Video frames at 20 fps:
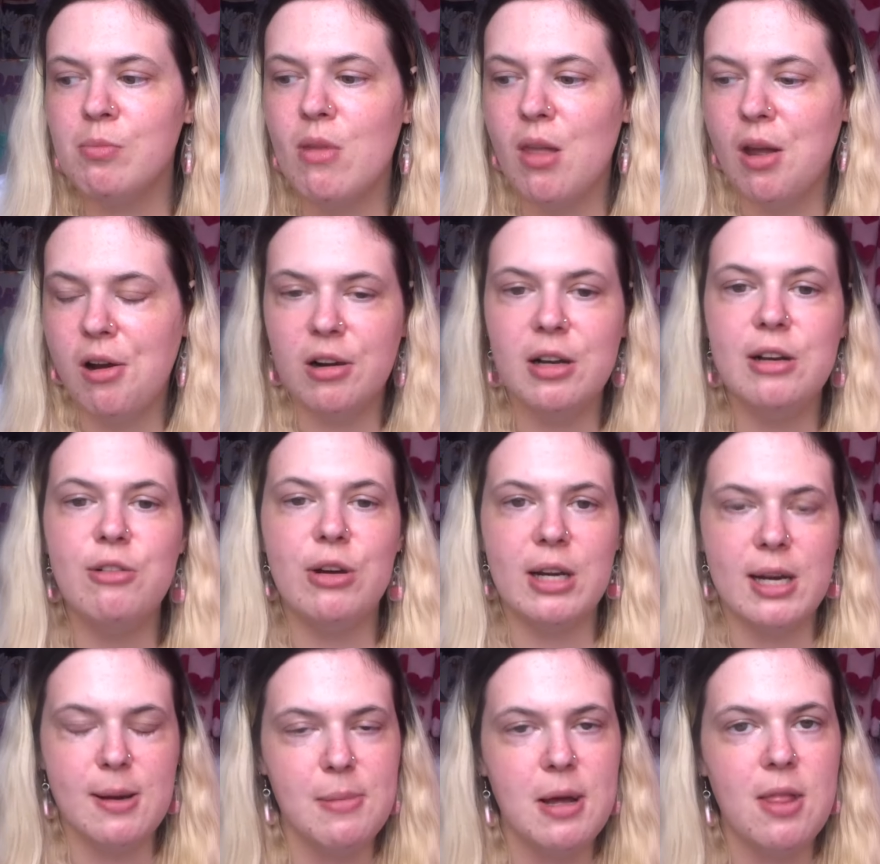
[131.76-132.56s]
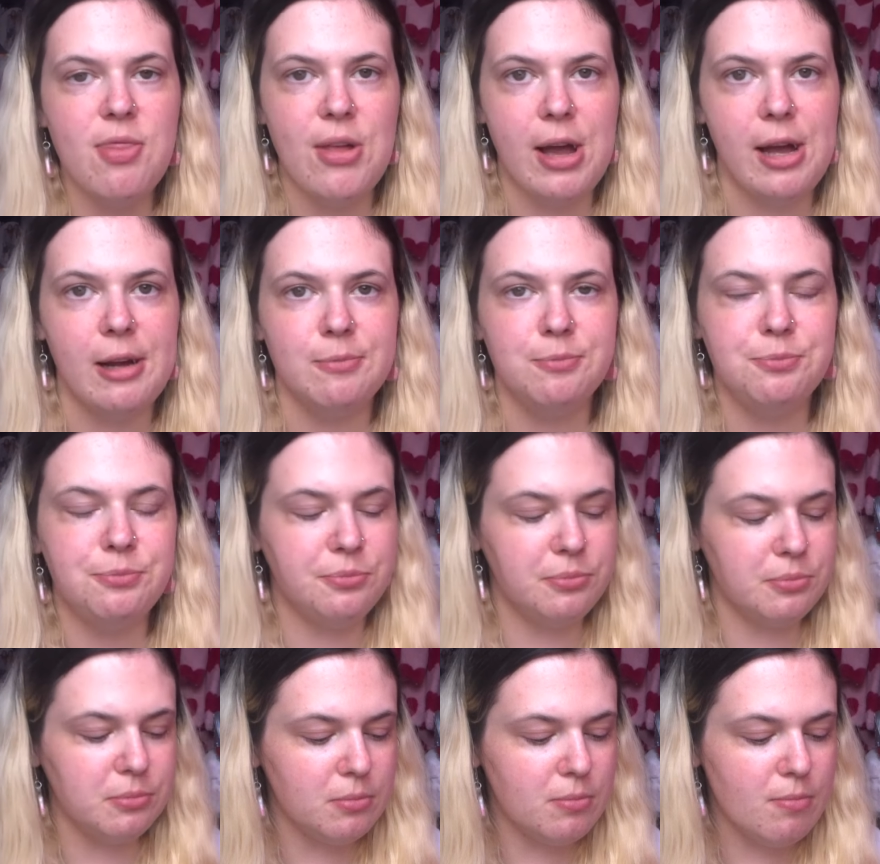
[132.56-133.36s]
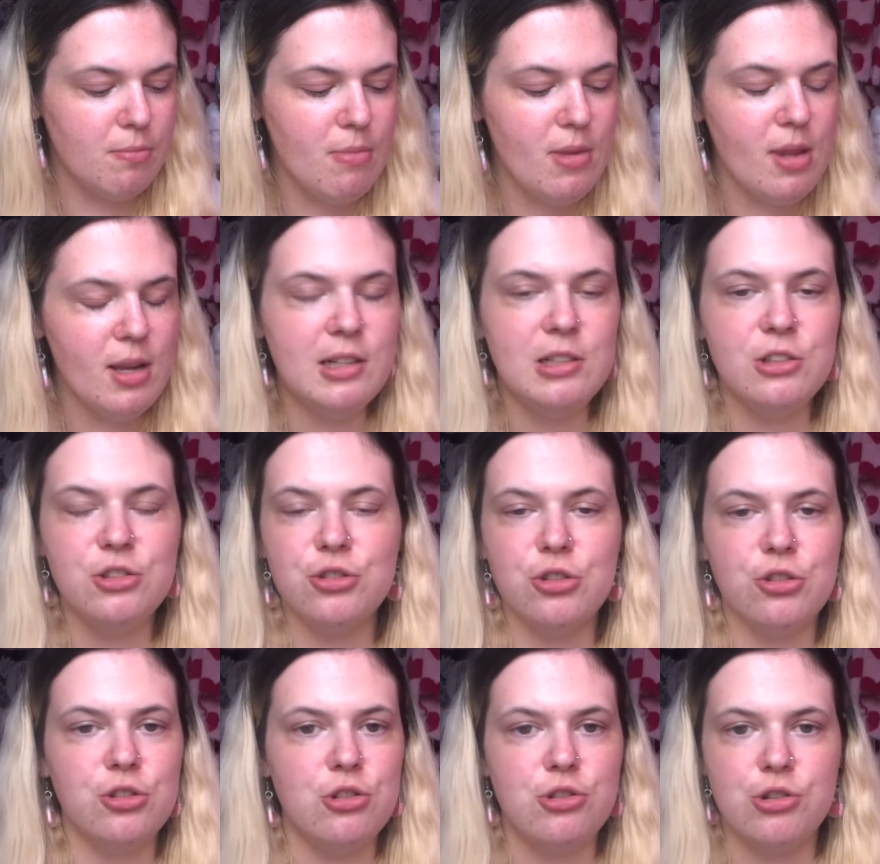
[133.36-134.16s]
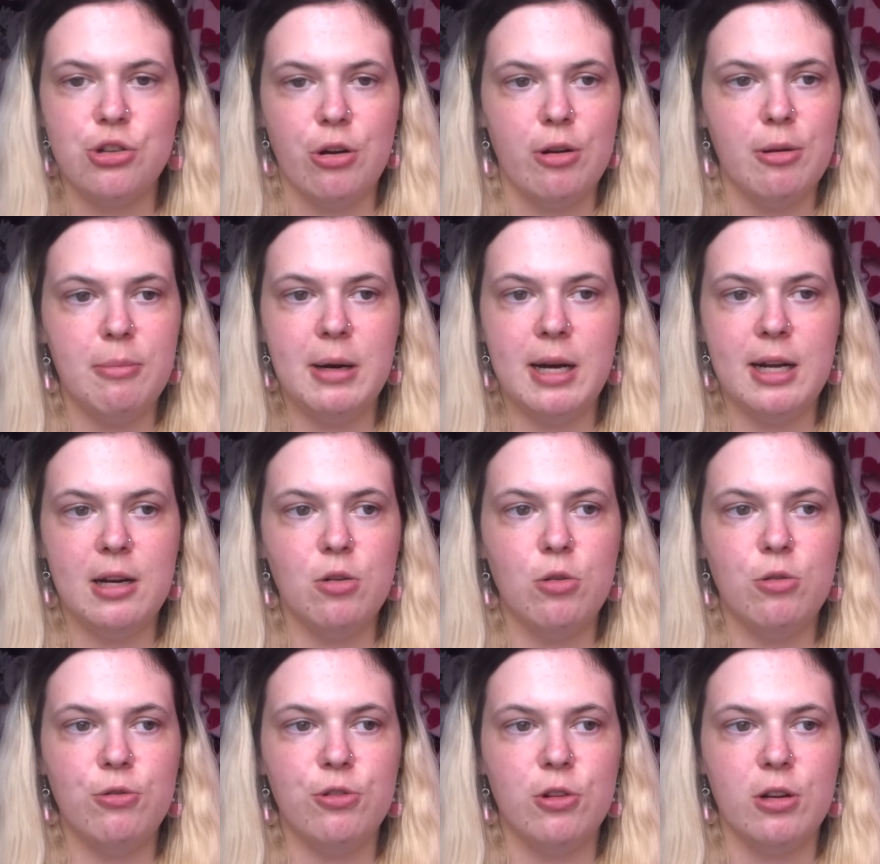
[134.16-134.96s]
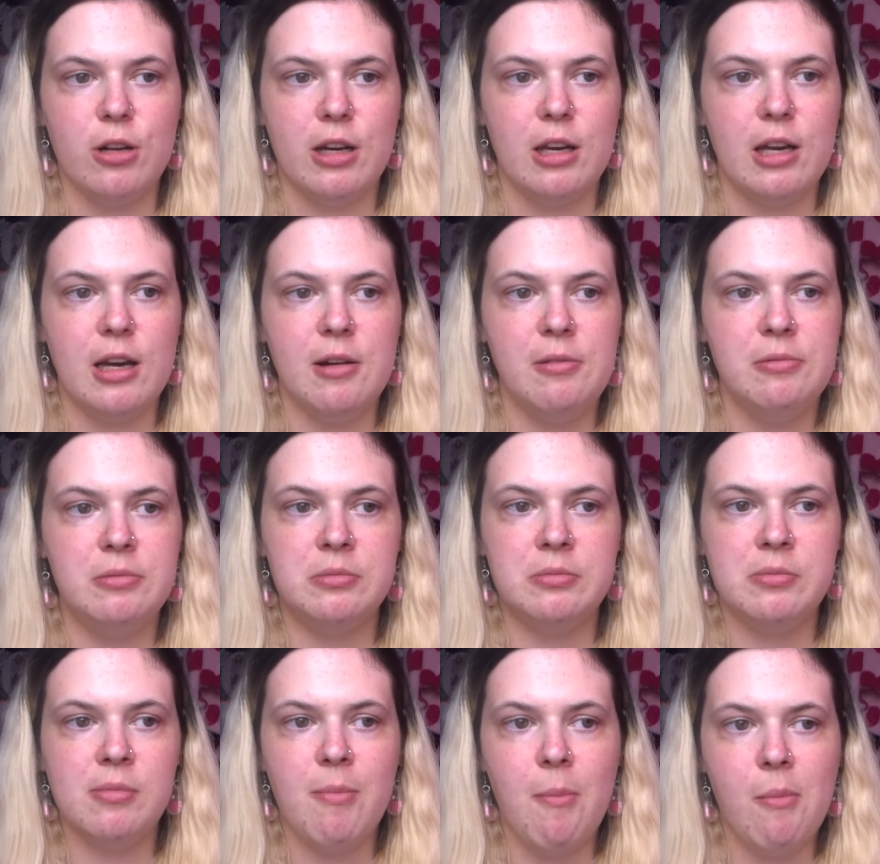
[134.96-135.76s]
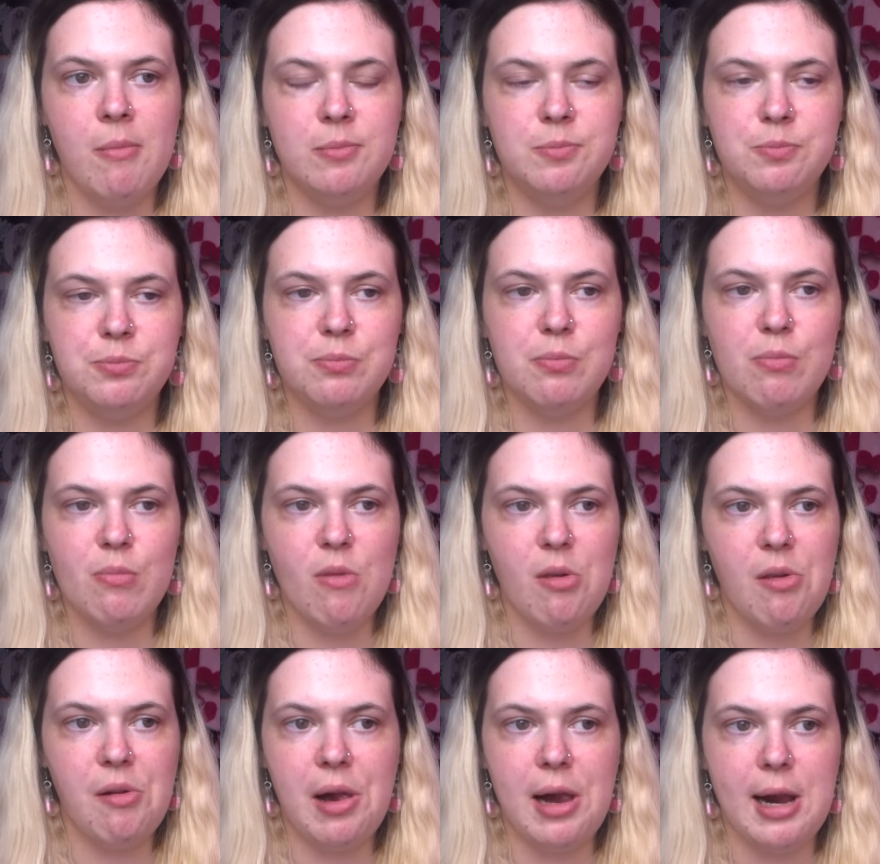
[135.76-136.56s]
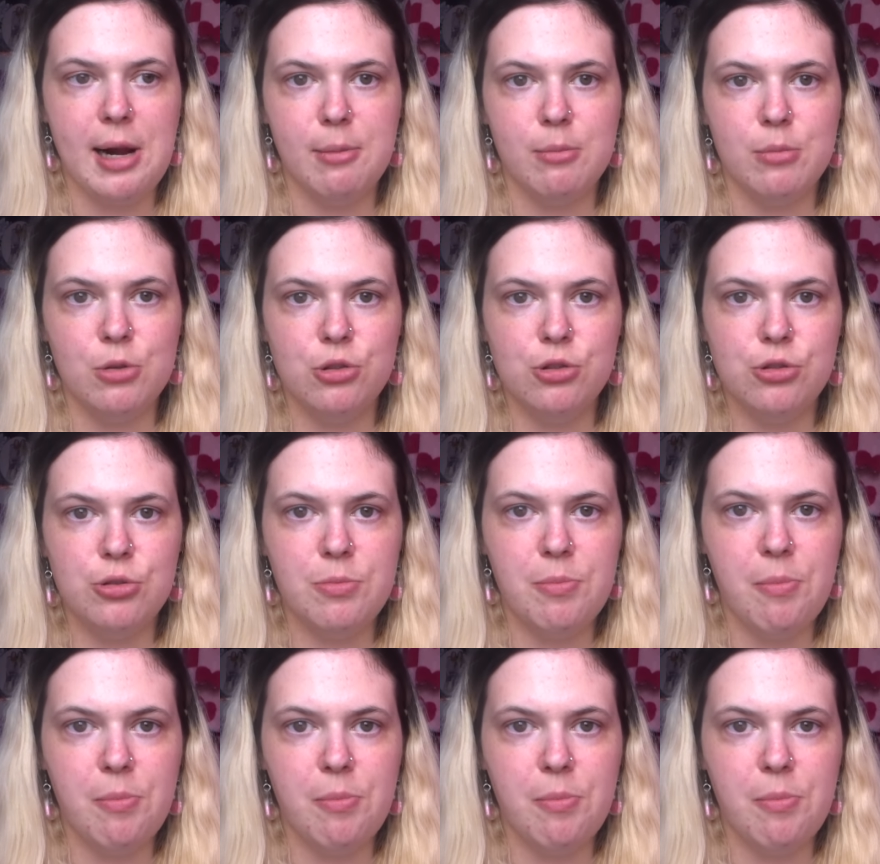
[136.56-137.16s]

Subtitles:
Highly recommend that. It's just a solar panel for like cameras,